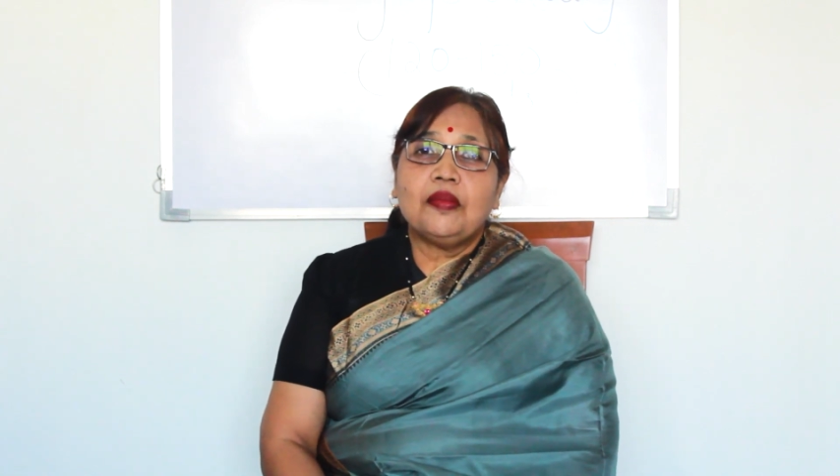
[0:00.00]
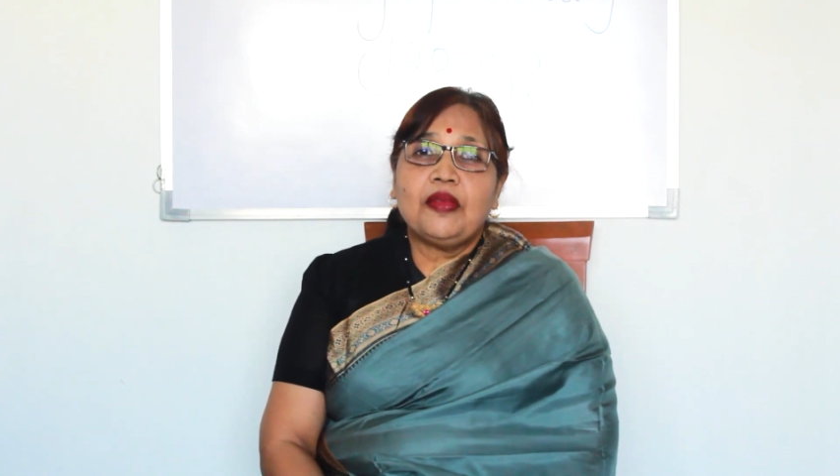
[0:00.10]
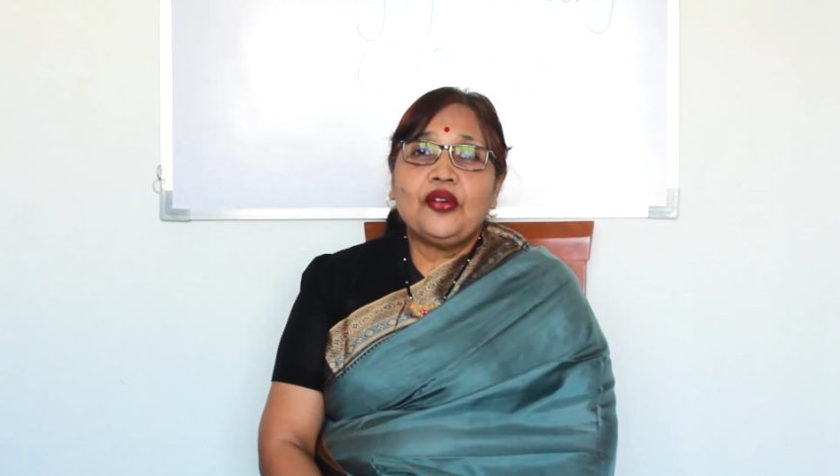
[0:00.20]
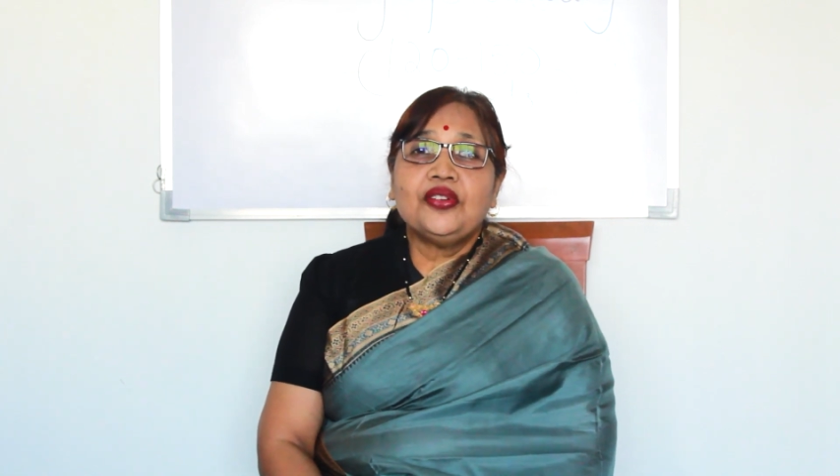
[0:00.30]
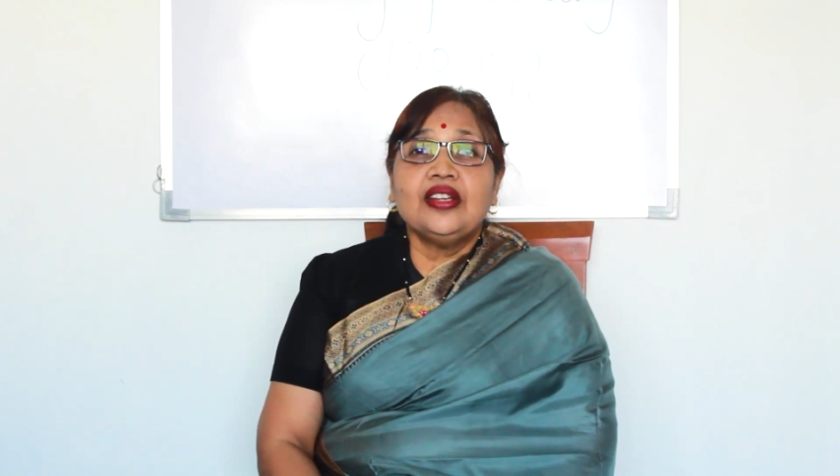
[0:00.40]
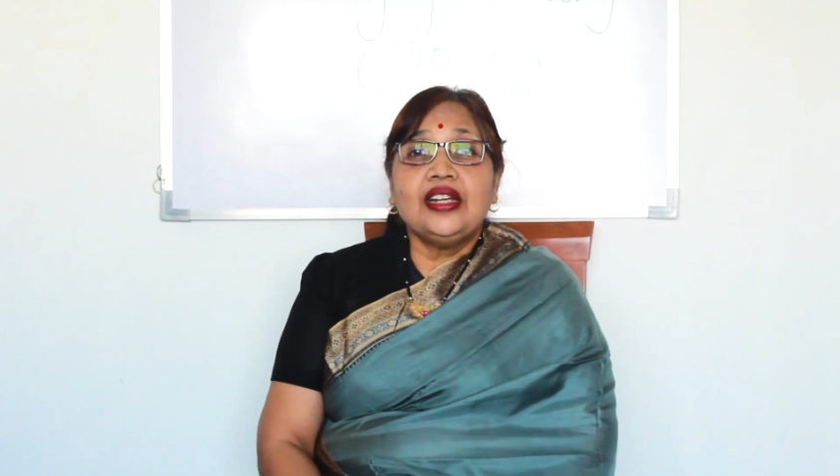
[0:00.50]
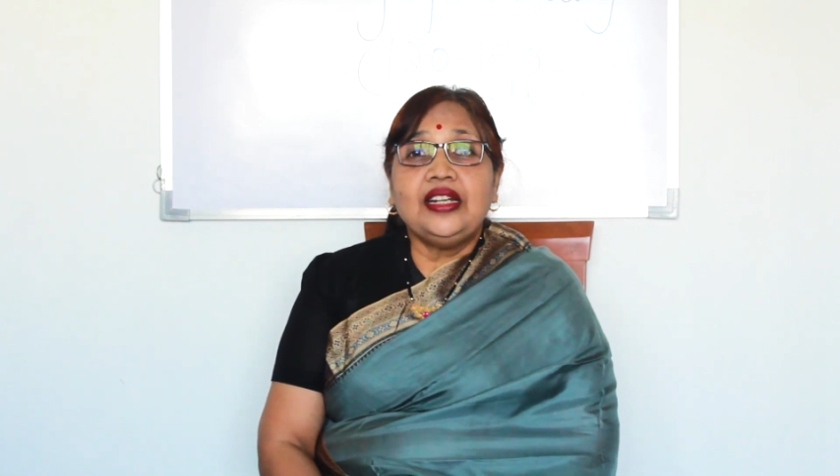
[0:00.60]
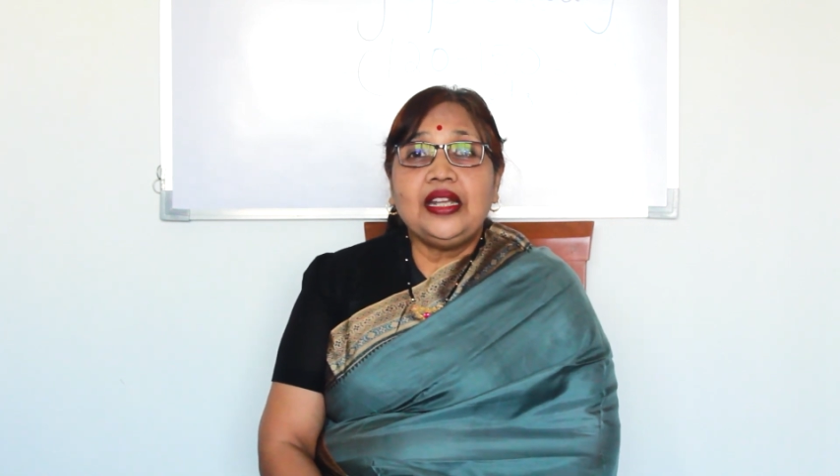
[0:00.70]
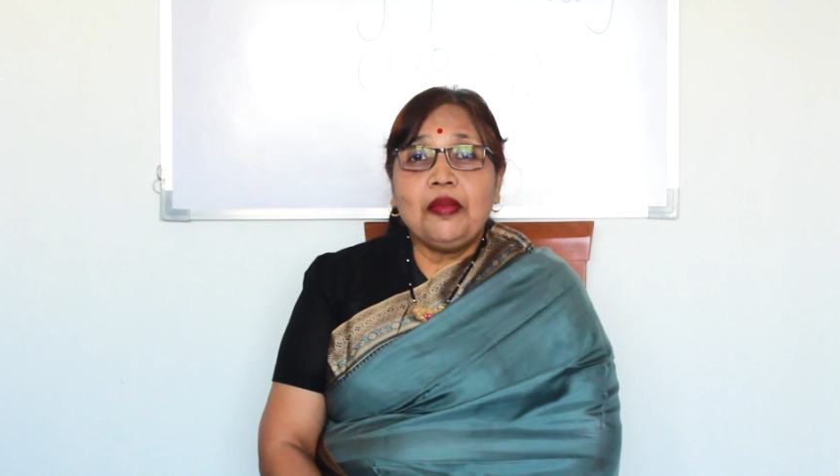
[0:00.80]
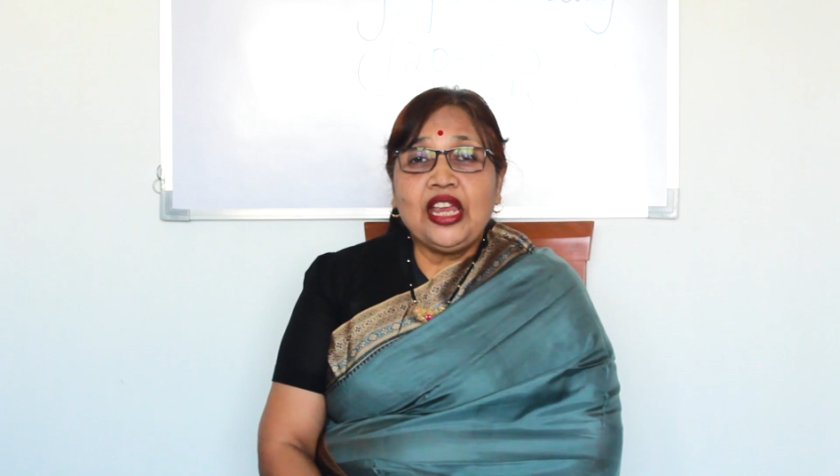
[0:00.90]
about
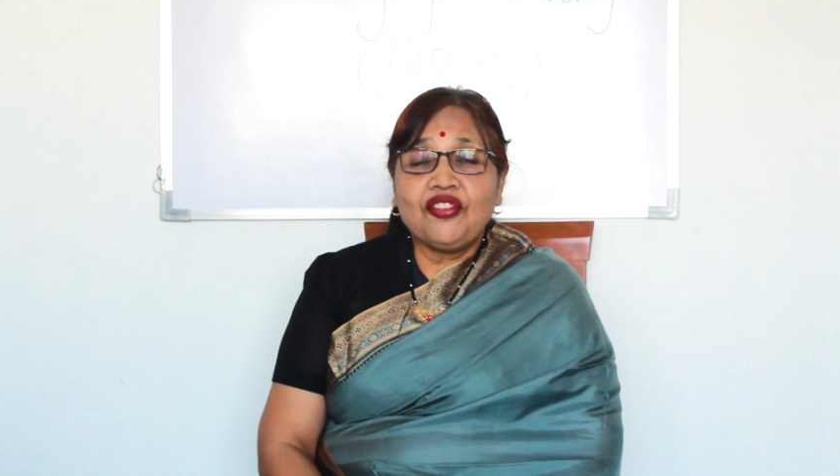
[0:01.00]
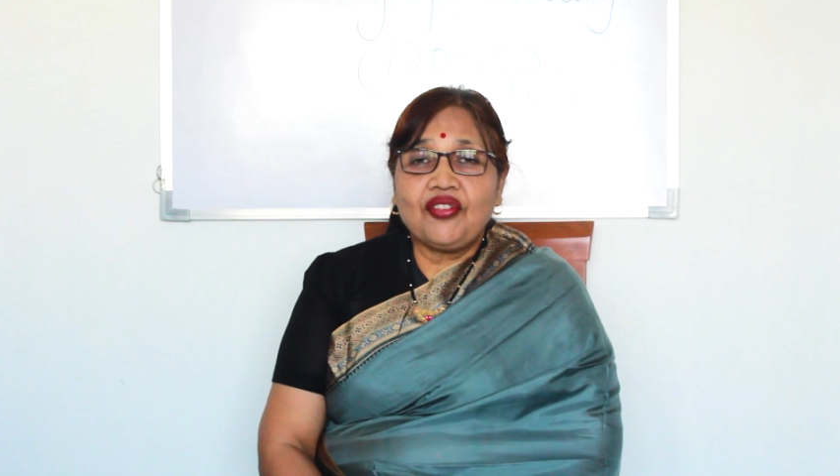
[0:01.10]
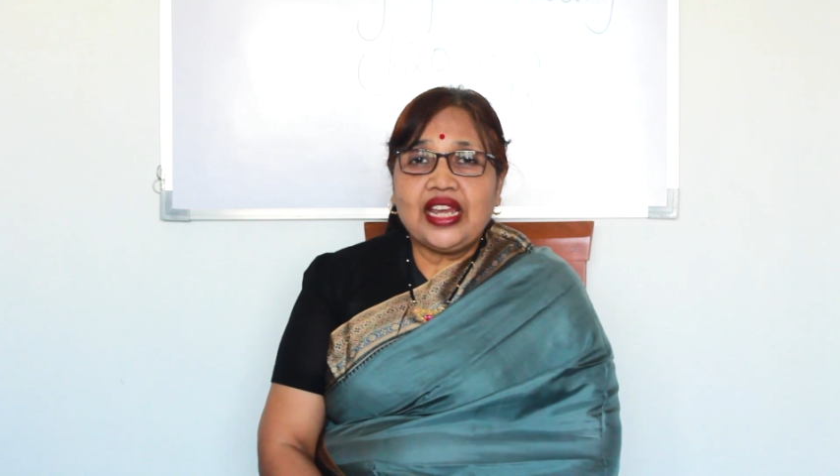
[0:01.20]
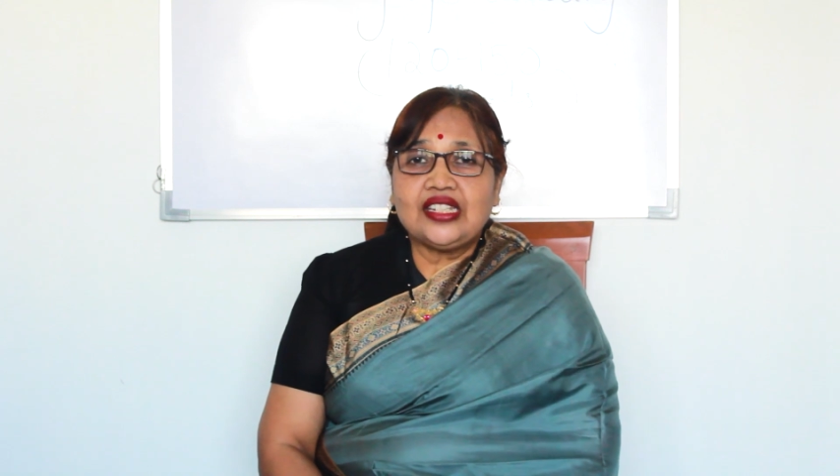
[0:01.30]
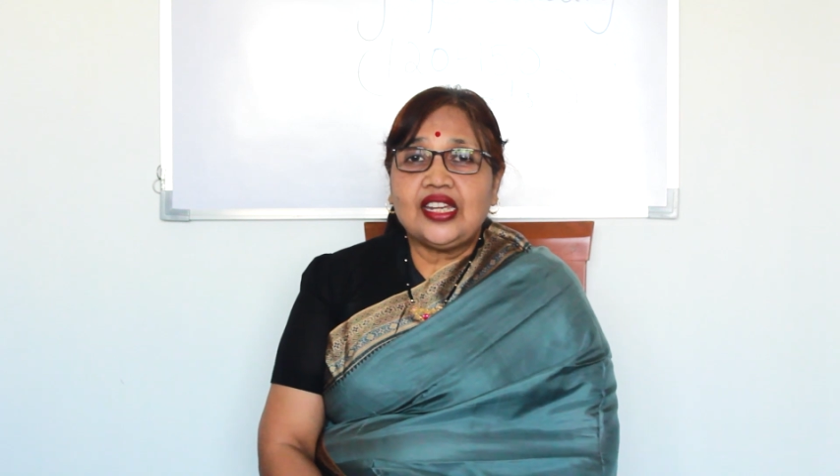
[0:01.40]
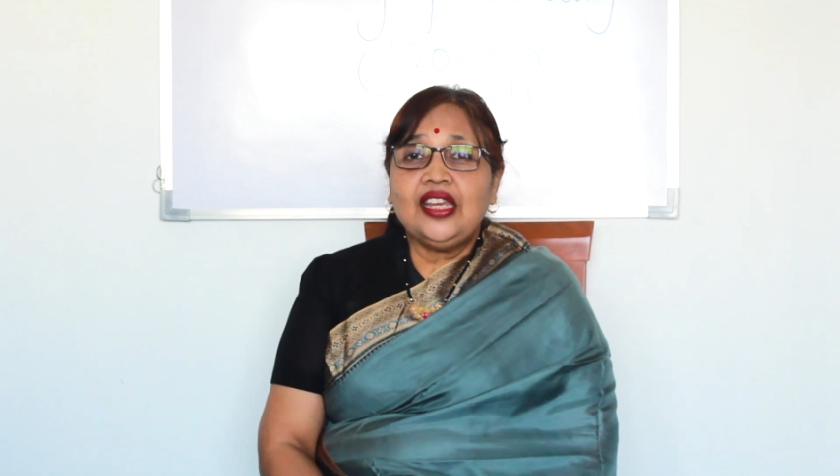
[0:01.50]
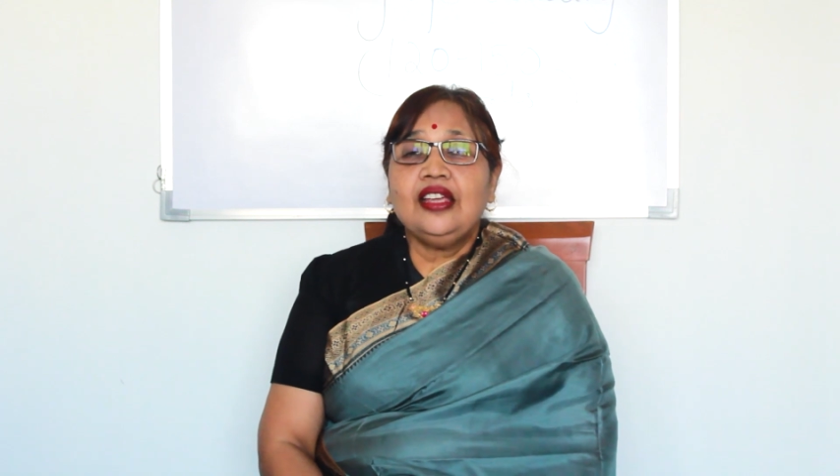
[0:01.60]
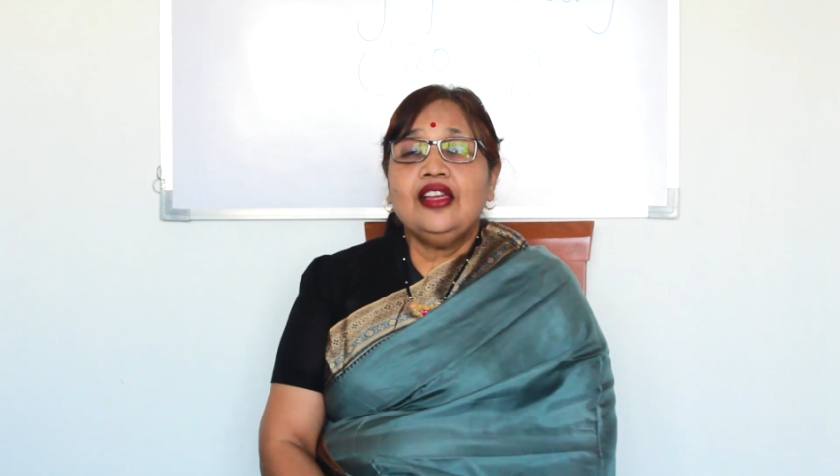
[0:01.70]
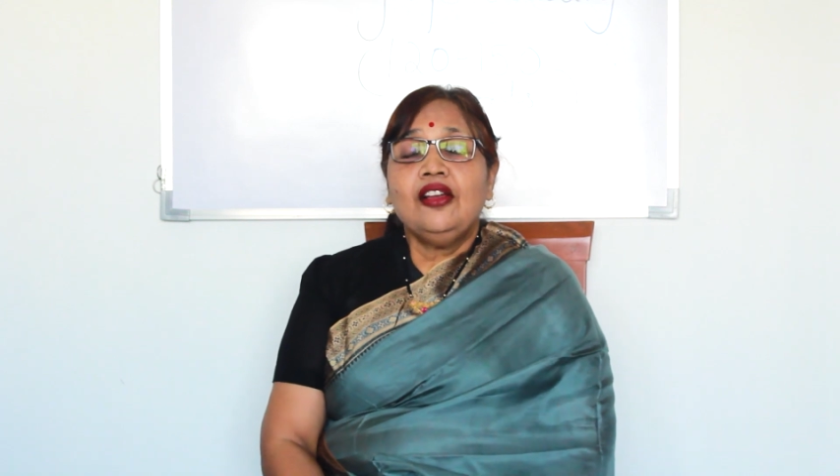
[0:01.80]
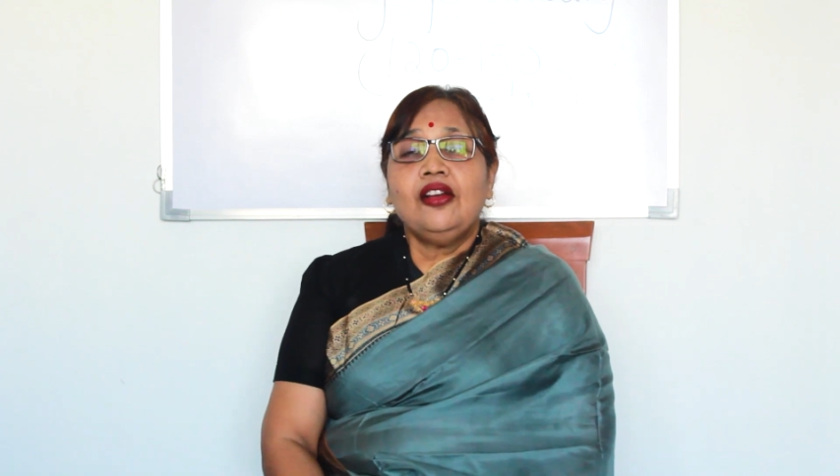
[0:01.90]
debate writing